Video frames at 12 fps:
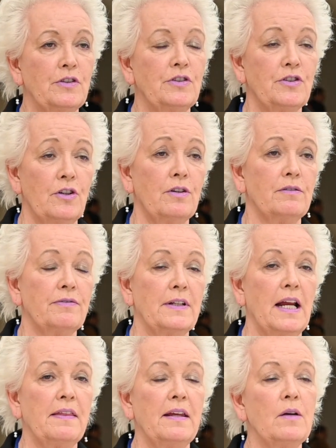to serve? And
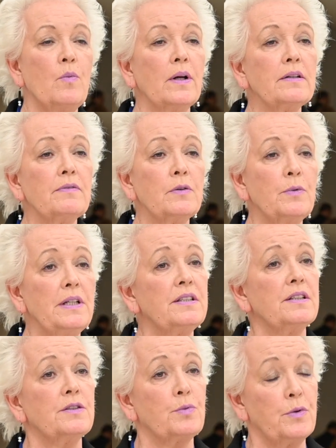I think one of the
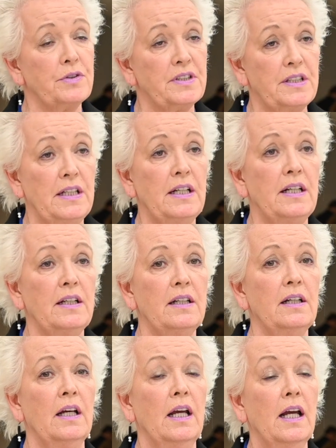reasons we're seeing
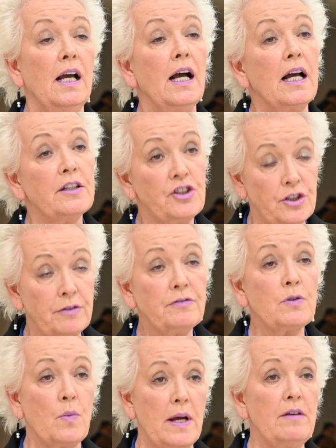a
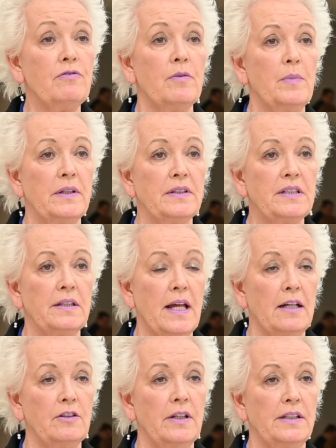shift away from
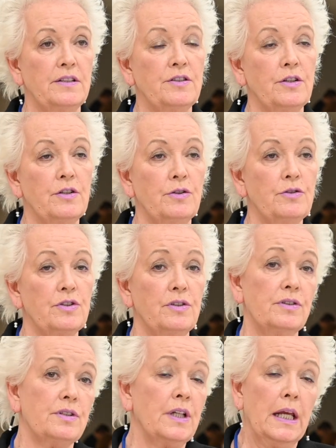multilateral
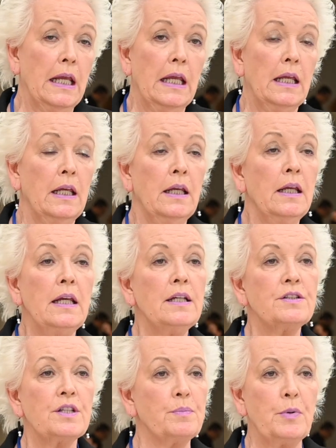institutions
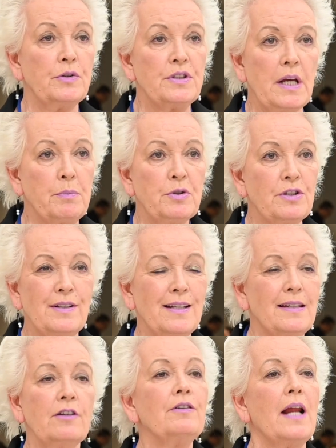is the perception that
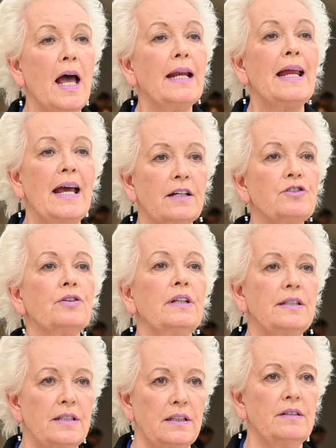they're not actually
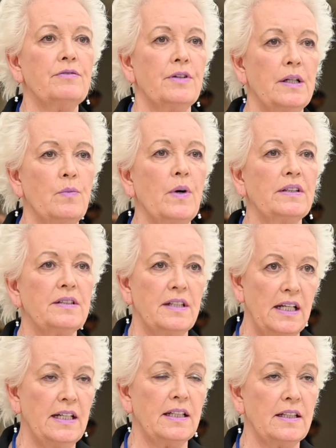delivering what's
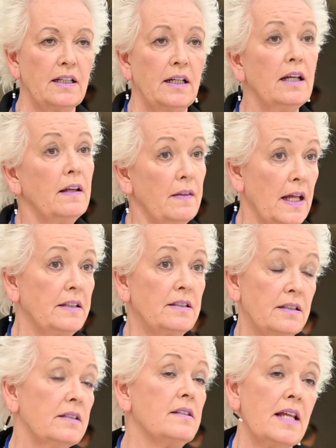needed.
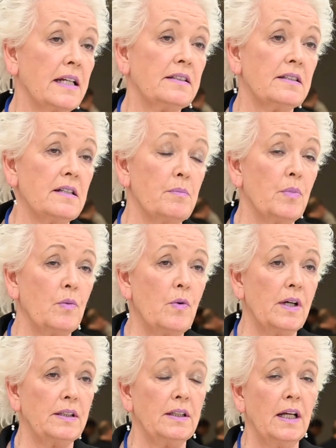That's number one.